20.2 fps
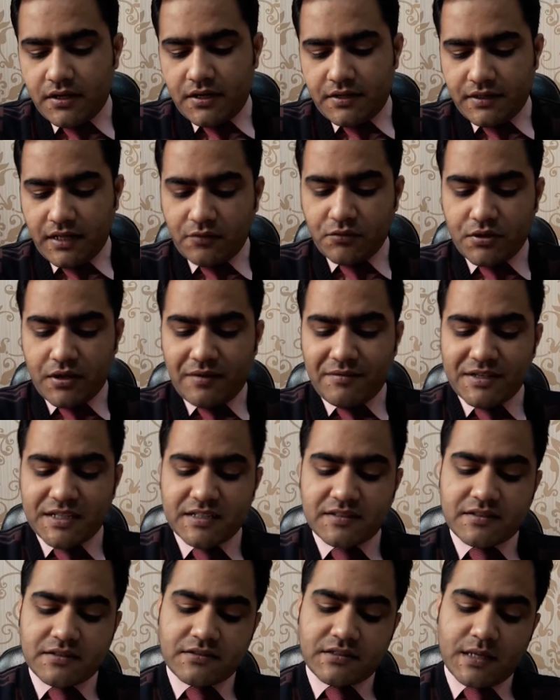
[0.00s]
Now I will
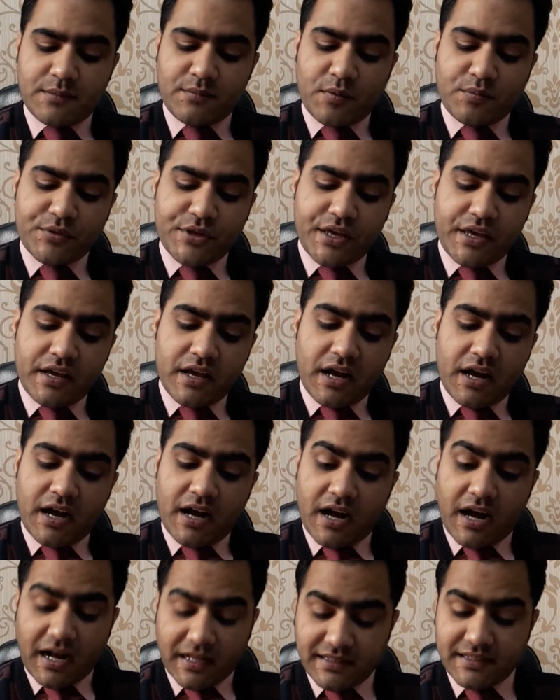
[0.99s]
discuss some of the
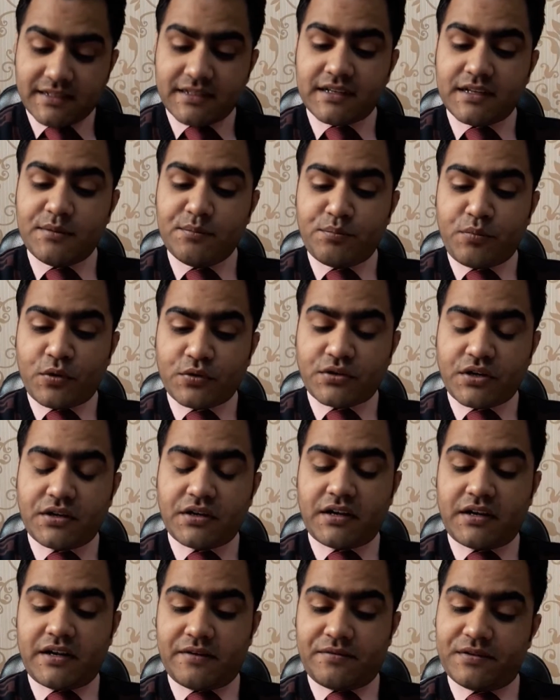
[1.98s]
other
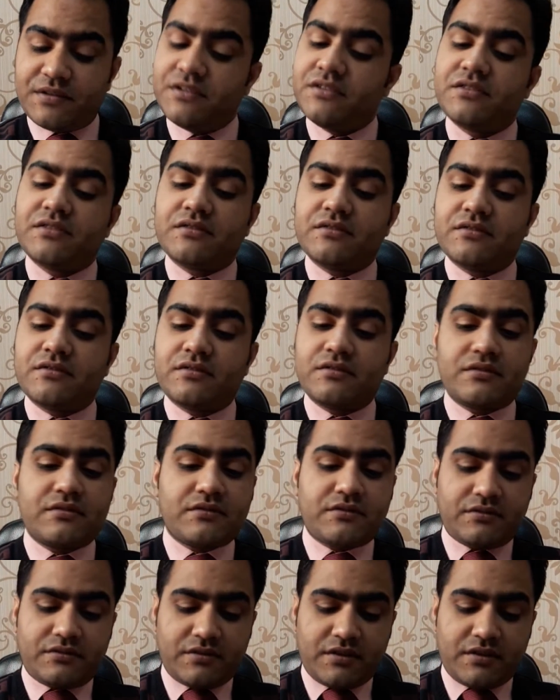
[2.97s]
important definitions